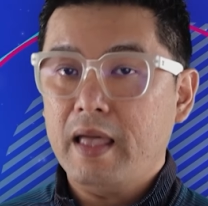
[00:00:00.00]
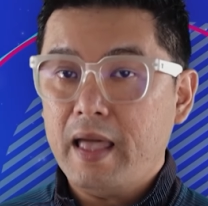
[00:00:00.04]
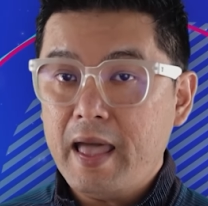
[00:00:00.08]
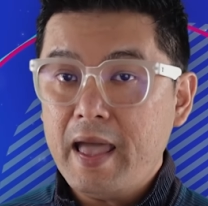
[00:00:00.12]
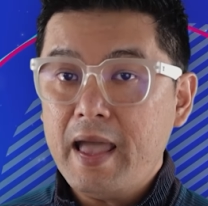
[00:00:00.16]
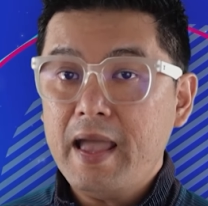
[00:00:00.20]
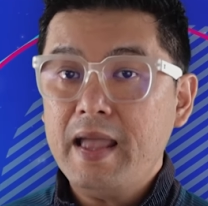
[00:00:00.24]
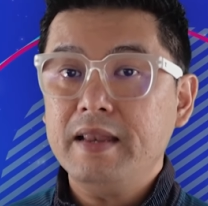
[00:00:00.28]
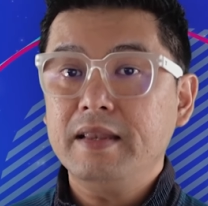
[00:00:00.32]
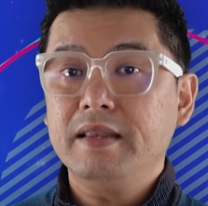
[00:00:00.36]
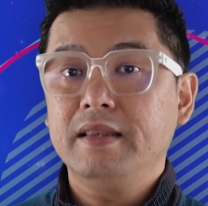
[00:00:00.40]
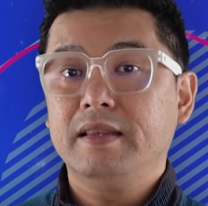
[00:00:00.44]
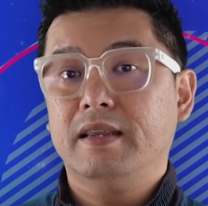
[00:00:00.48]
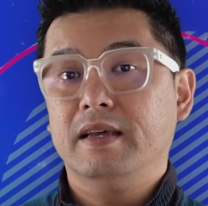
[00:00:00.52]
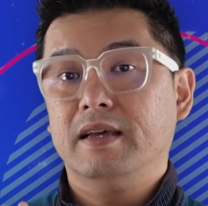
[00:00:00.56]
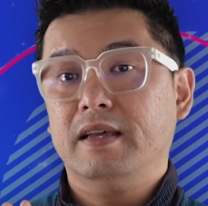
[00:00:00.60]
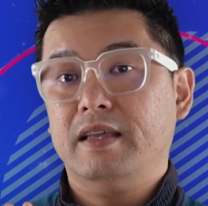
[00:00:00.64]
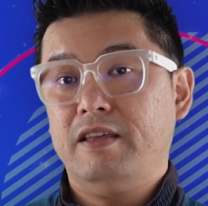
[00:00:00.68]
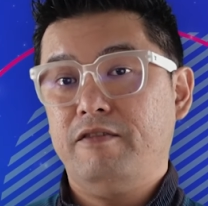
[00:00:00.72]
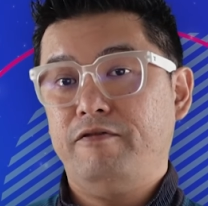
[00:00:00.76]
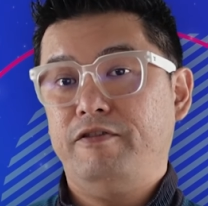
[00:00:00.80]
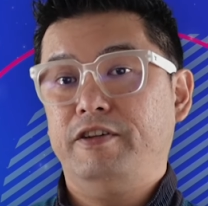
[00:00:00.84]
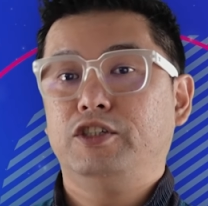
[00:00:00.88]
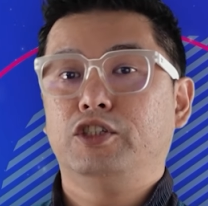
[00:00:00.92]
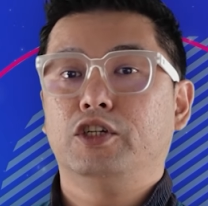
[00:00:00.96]
and the
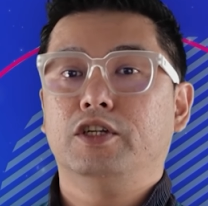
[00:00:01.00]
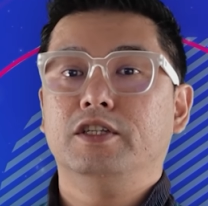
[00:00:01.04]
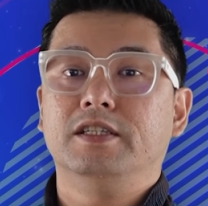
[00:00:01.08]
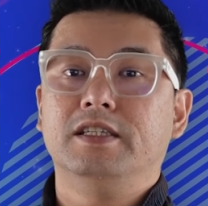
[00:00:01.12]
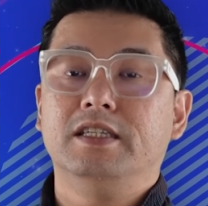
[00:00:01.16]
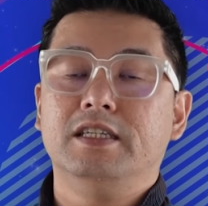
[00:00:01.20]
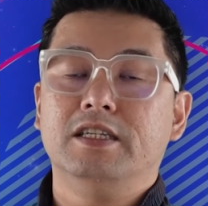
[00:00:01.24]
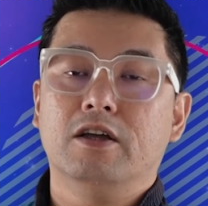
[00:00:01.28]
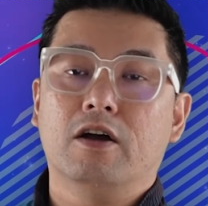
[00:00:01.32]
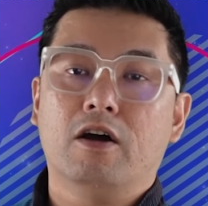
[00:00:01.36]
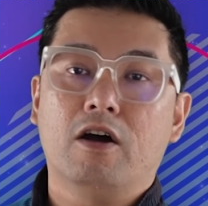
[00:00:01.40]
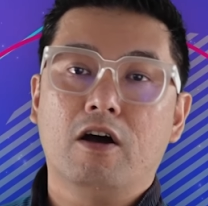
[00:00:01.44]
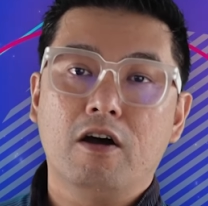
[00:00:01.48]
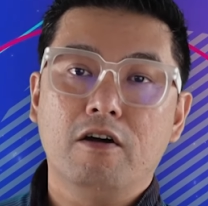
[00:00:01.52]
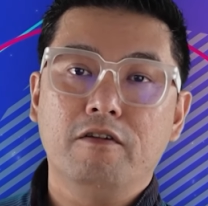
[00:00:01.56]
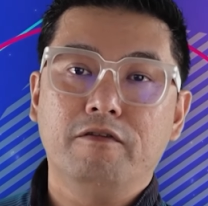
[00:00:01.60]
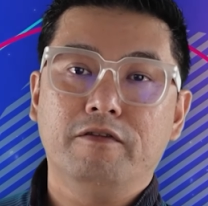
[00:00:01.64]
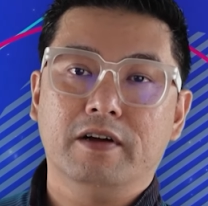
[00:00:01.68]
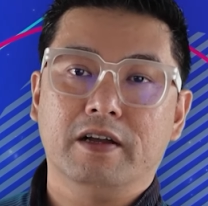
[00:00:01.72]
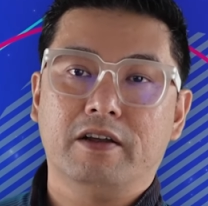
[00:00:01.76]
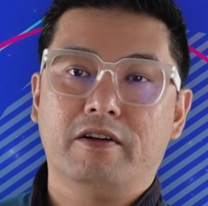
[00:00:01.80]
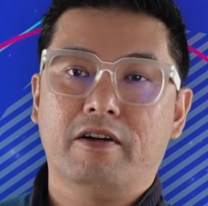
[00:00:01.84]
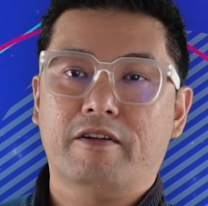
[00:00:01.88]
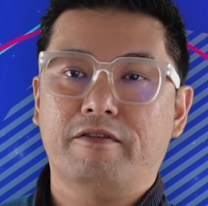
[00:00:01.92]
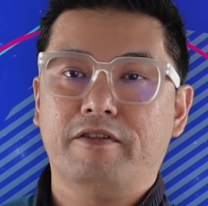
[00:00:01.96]
efficiency of
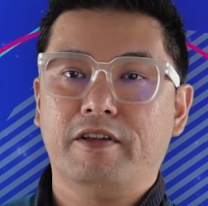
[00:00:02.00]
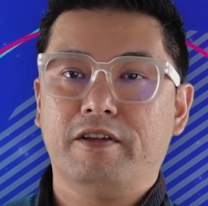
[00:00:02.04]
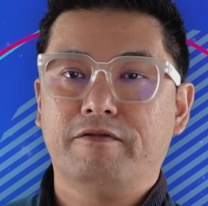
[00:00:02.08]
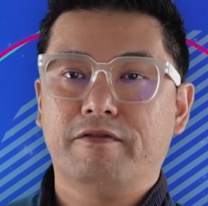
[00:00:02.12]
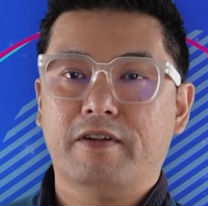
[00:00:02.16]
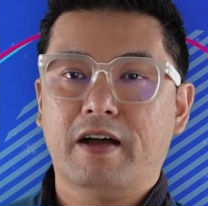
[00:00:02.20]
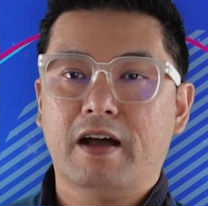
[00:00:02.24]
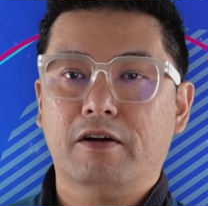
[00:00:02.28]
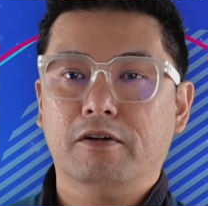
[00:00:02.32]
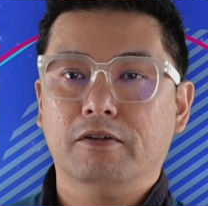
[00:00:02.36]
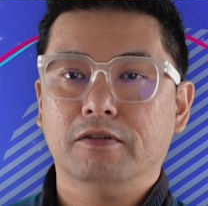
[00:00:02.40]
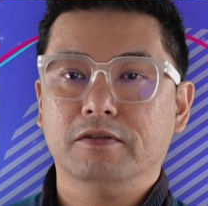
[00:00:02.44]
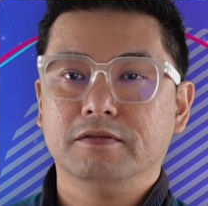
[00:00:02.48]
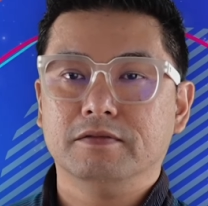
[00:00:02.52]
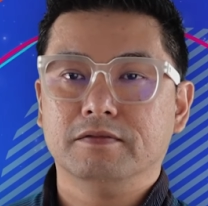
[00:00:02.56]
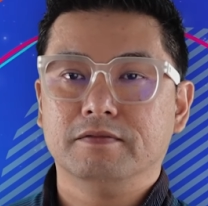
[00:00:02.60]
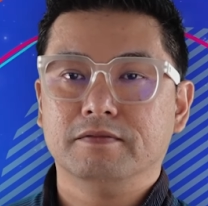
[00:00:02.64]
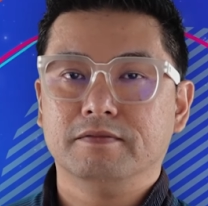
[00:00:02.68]
a graphic file.